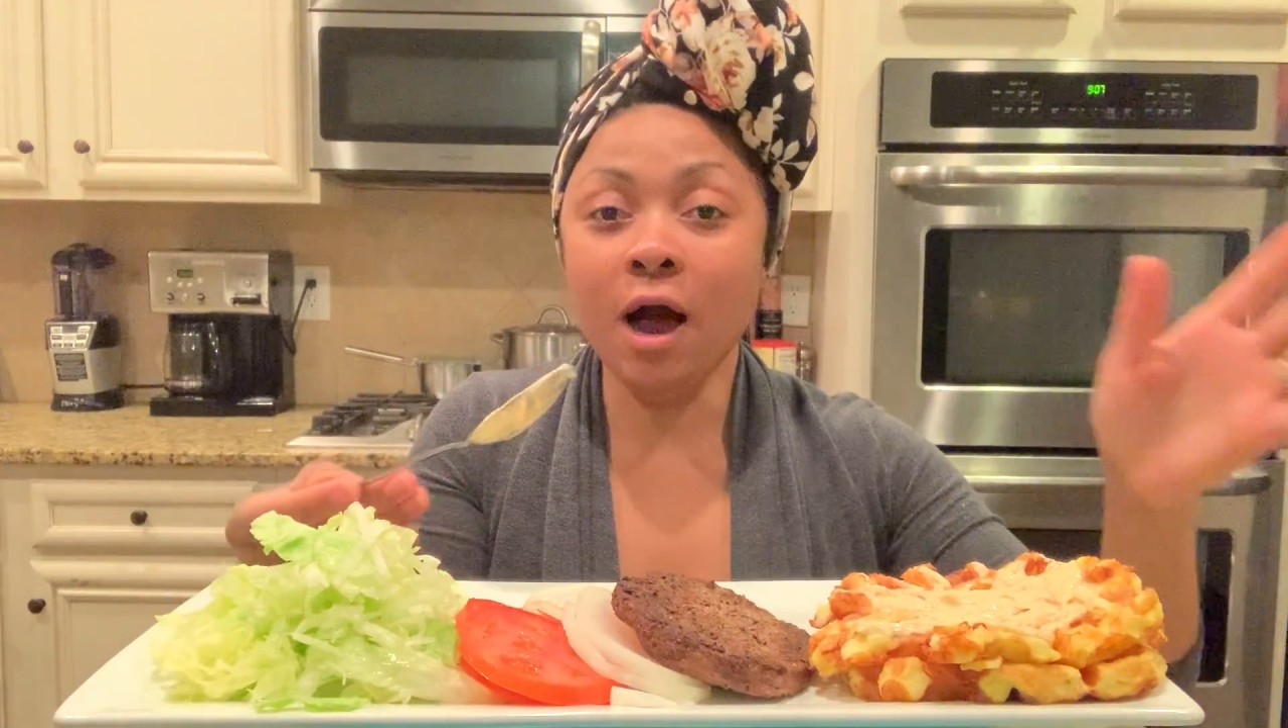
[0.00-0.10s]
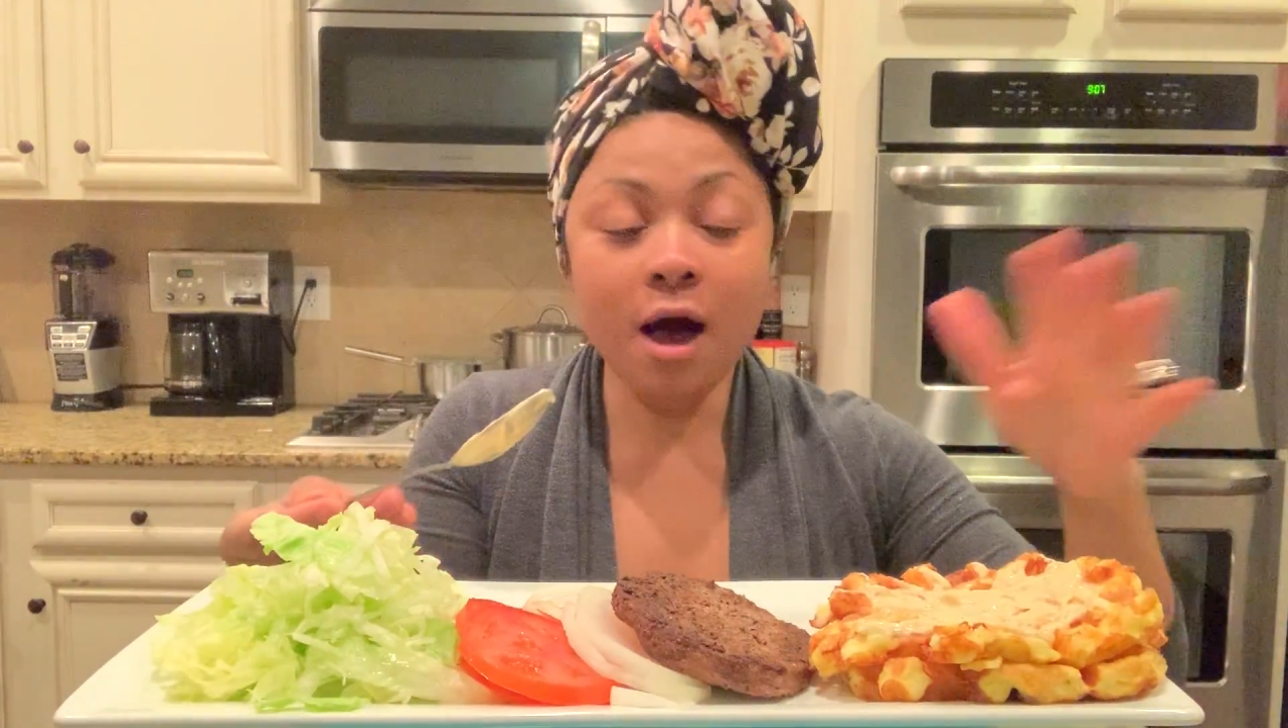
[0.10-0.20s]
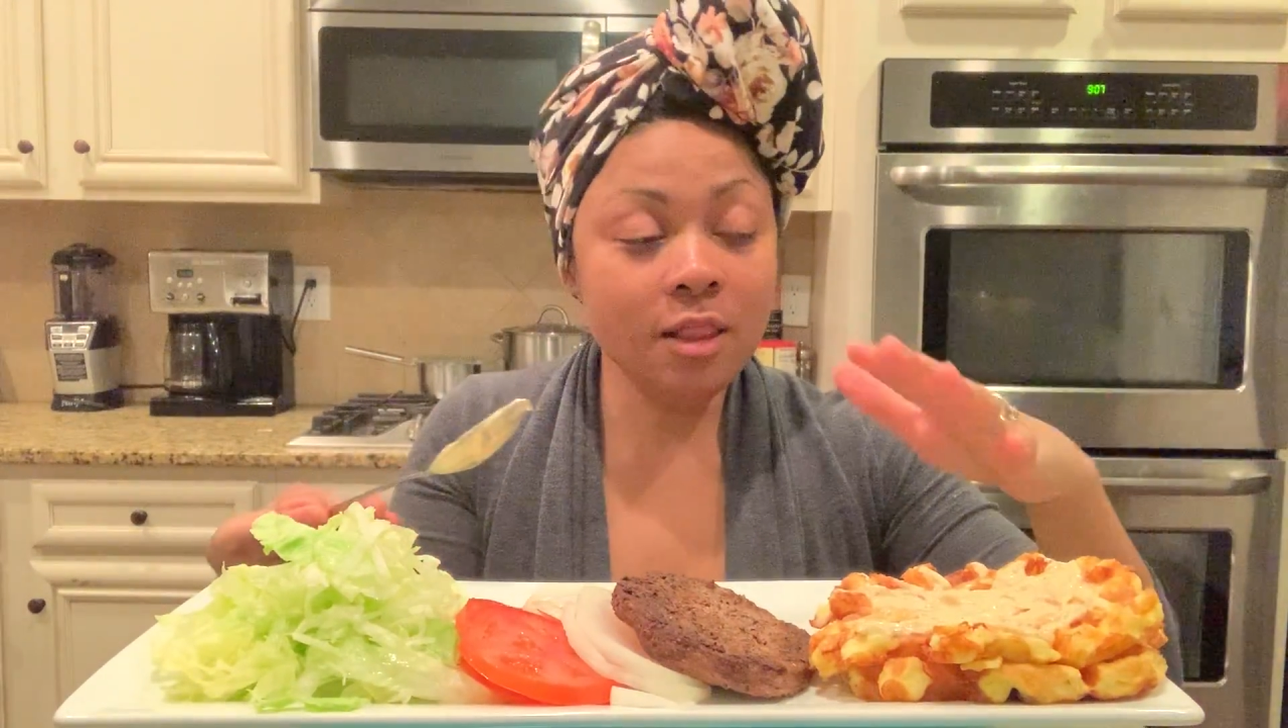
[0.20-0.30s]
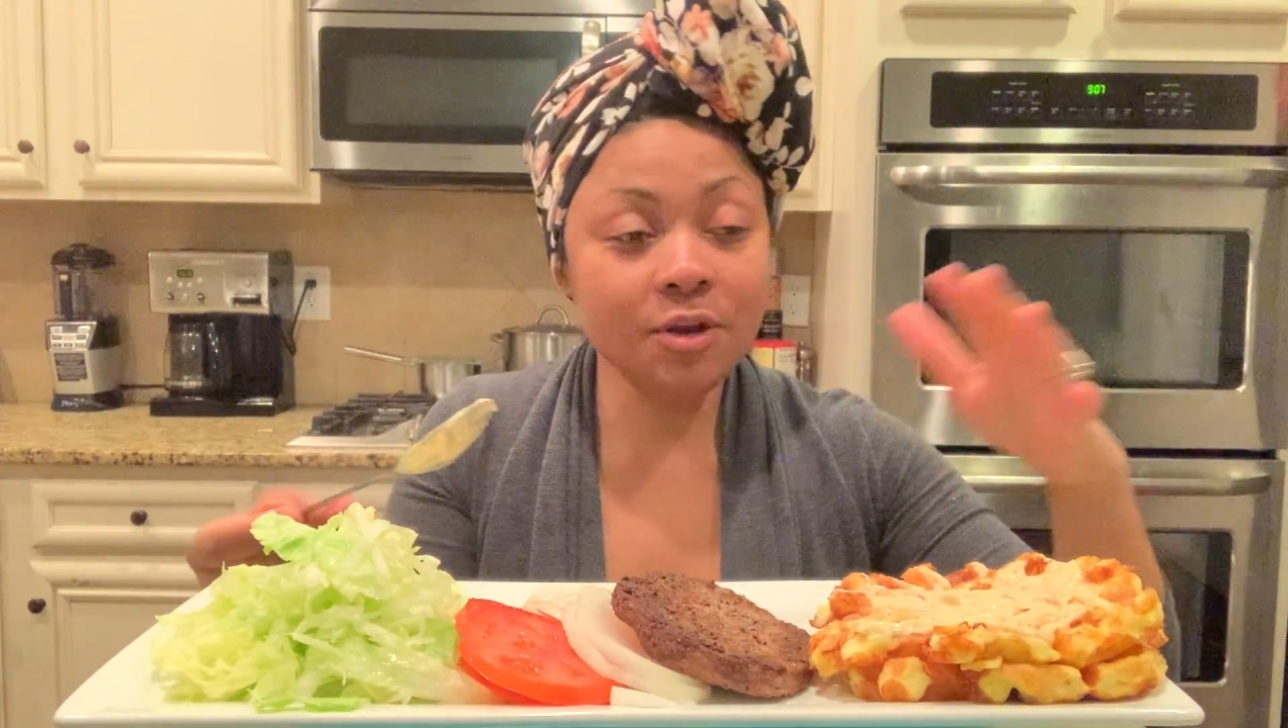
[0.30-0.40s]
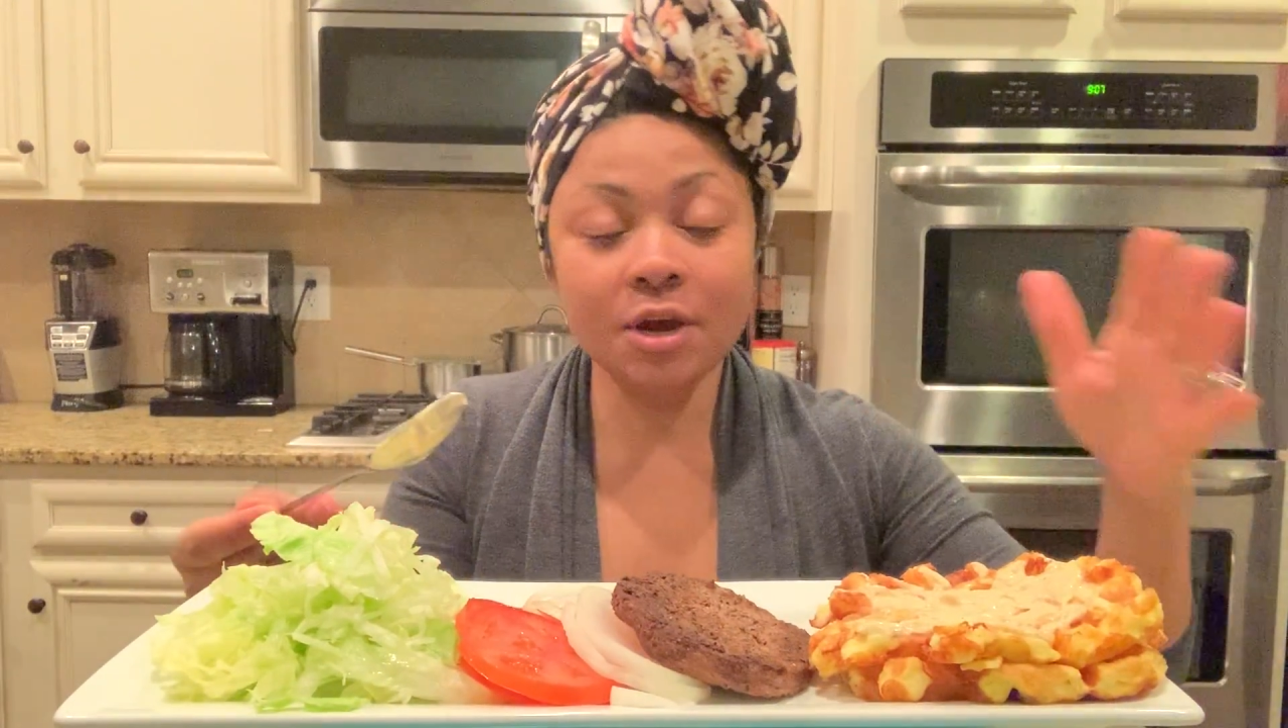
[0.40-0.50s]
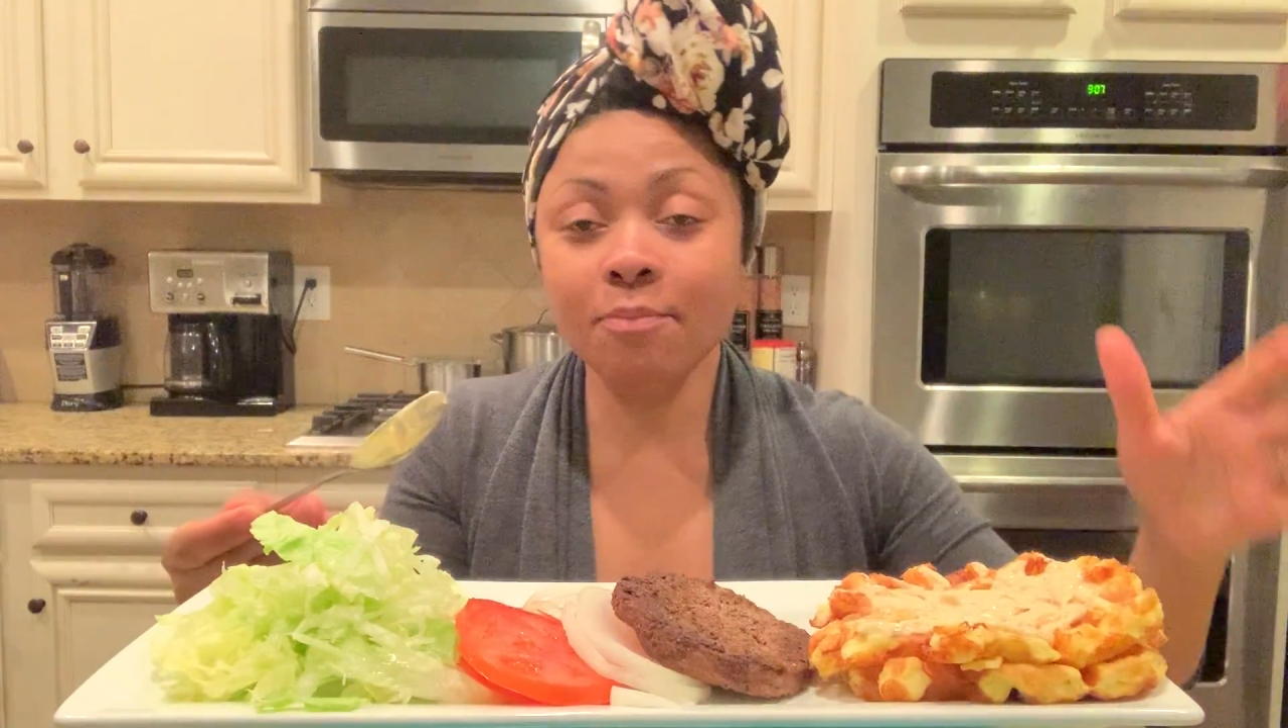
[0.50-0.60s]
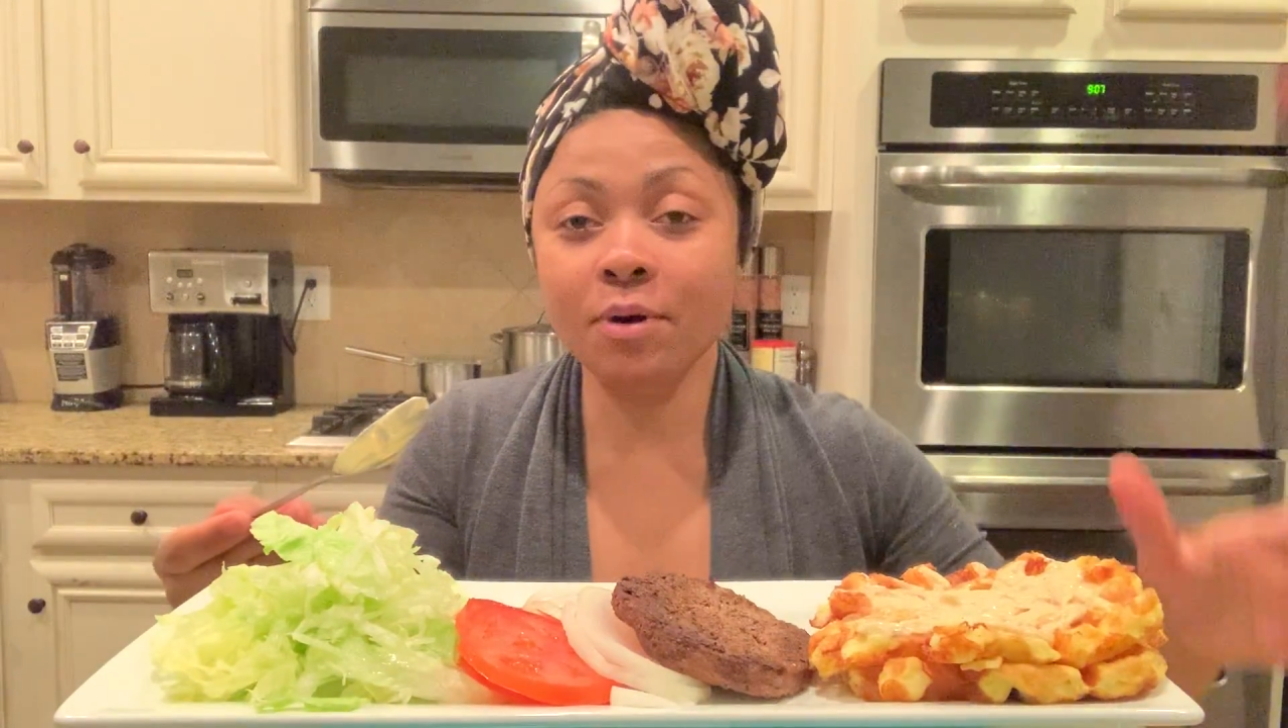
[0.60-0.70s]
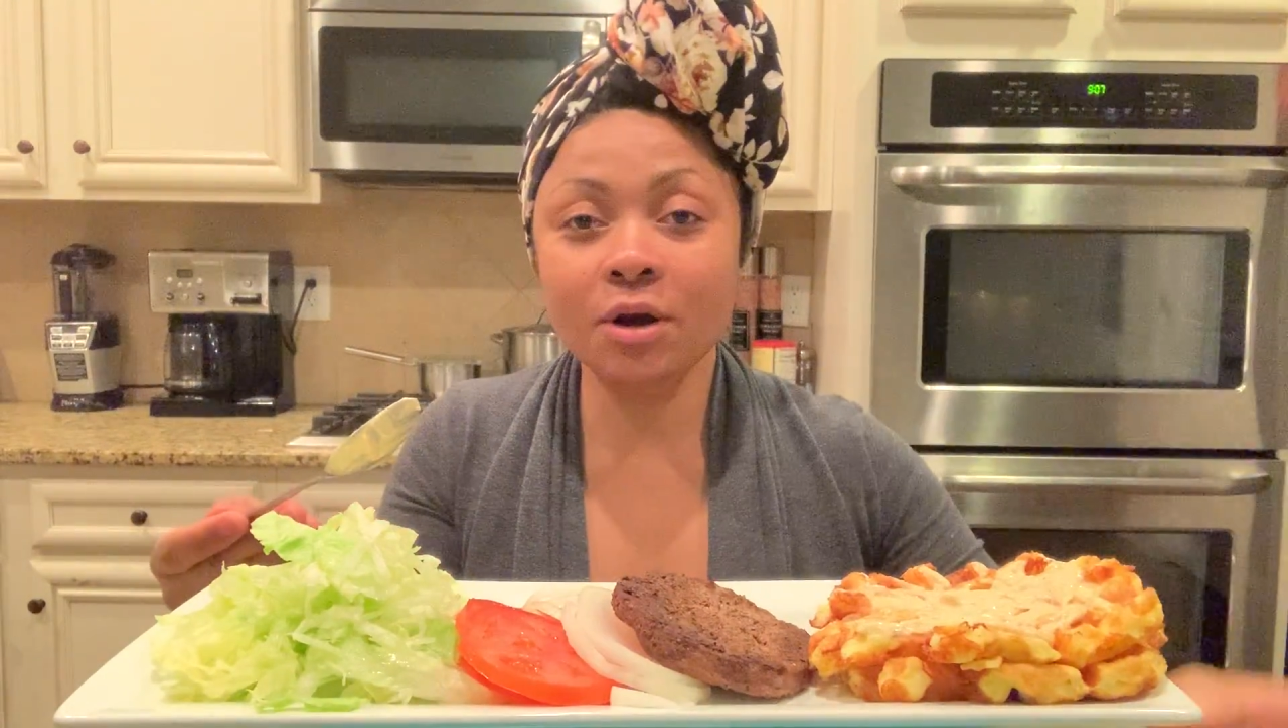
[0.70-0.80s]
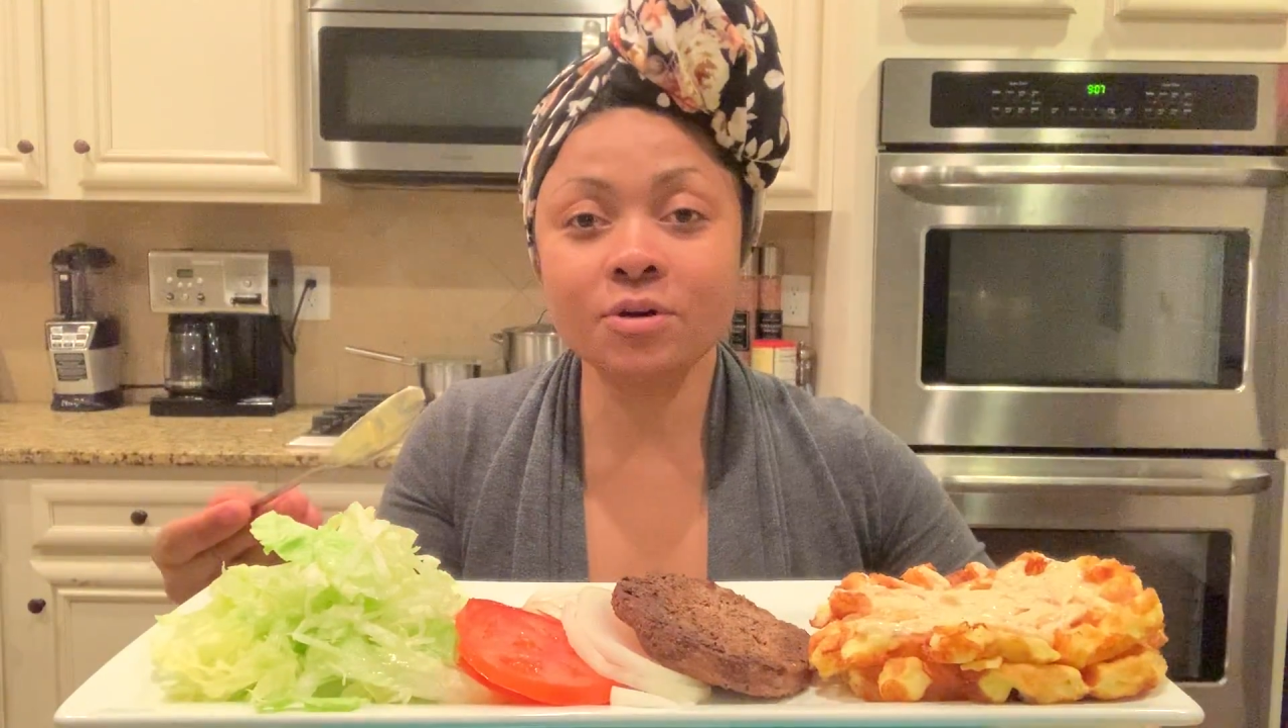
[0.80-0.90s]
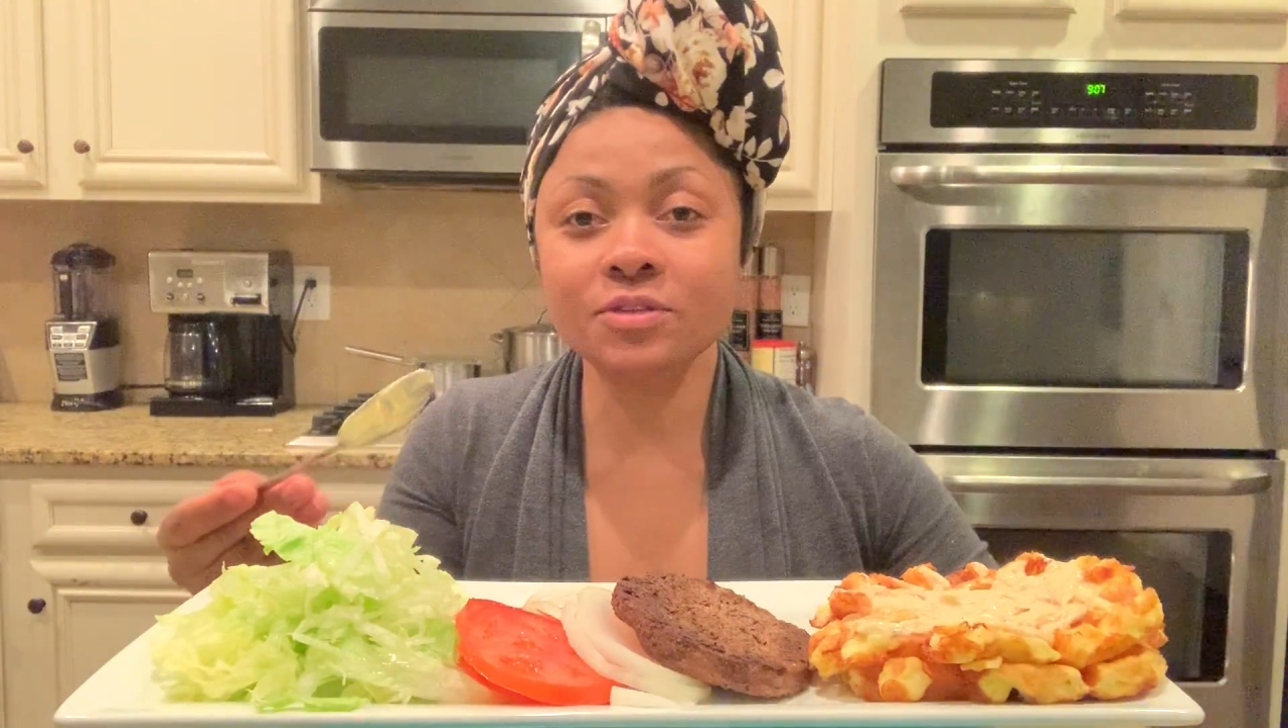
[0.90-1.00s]
all of their
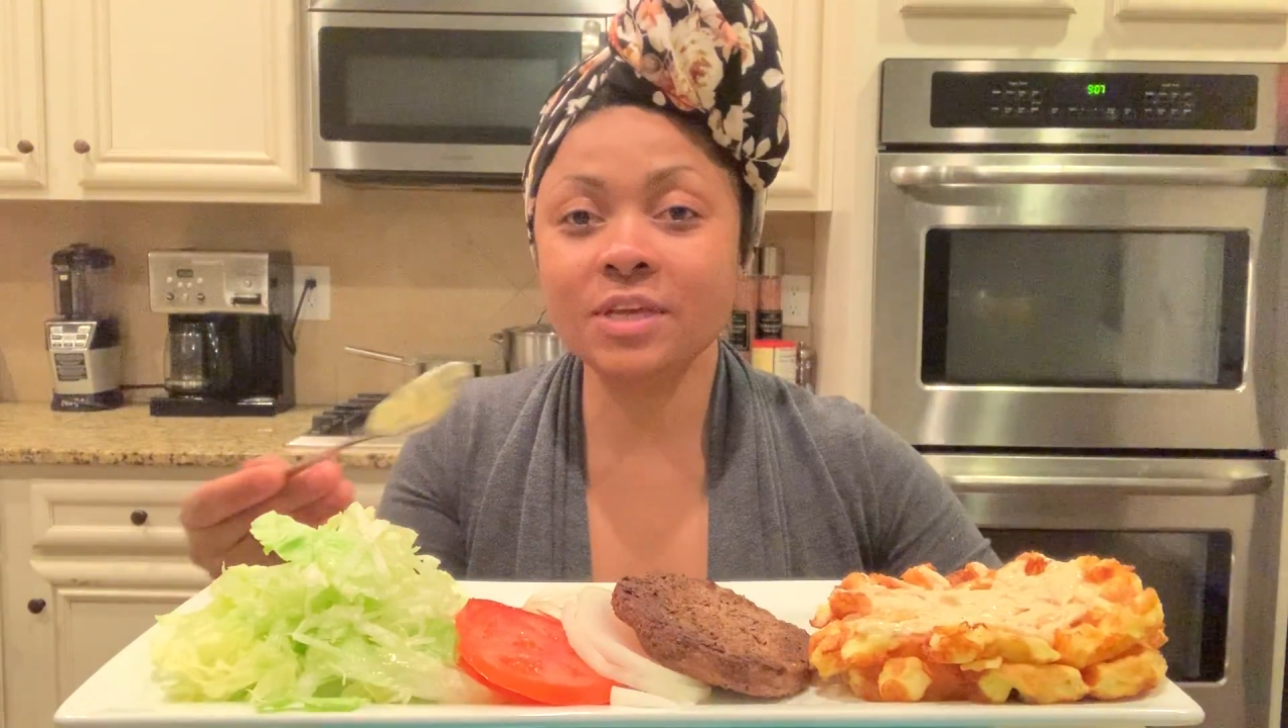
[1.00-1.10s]
burgers,